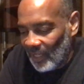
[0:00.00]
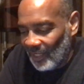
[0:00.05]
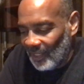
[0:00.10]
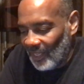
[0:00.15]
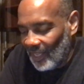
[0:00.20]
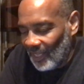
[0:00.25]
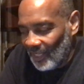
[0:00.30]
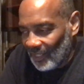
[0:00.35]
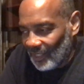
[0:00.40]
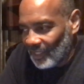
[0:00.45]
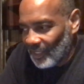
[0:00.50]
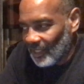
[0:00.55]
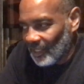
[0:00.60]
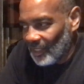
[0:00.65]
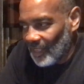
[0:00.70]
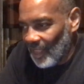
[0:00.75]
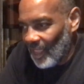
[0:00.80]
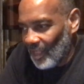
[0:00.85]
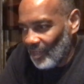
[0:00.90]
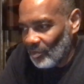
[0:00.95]

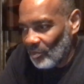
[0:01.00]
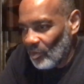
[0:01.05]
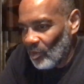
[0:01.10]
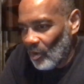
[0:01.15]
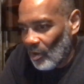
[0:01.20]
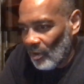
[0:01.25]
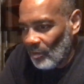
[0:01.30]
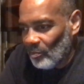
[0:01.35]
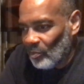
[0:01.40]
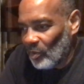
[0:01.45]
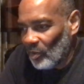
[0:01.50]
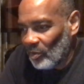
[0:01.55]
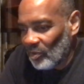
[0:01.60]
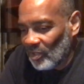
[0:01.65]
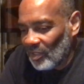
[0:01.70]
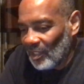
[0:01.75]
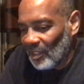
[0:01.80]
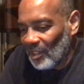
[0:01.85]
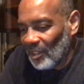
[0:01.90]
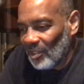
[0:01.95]
Yes, as we are
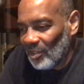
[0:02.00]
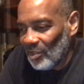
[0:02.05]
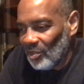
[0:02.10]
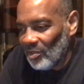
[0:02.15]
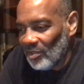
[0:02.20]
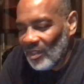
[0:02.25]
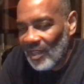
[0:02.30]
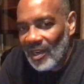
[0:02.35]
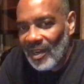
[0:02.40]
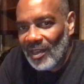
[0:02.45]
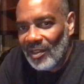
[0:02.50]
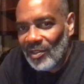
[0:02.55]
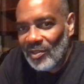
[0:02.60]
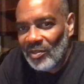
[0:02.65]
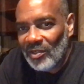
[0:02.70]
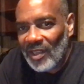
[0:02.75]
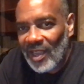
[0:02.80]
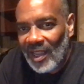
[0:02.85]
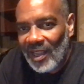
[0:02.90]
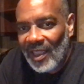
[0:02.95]
approaching the new year and
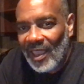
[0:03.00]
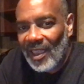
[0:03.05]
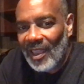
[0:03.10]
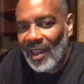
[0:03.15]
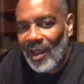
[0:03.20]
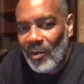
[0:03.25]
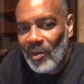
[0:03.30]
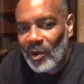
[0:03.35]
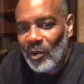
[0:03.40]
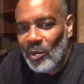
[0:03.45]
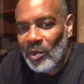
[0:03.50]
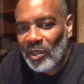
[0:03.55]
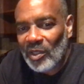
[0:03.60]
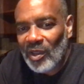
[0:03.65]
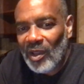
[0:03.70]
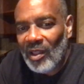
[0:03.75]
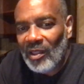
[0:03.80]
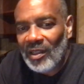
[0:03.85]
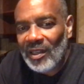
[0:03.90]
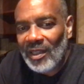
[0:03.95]
new decade, I want to wish
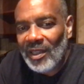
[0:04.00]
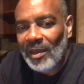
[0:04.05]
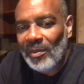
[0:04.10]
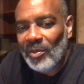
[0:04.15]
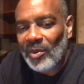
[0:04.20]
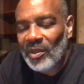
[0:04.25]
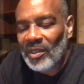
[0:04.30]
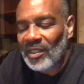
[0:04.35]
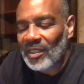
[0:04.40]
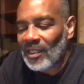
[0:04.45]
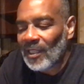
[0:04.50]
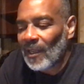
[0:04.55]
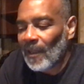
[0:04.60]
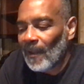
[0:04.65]
all the Libras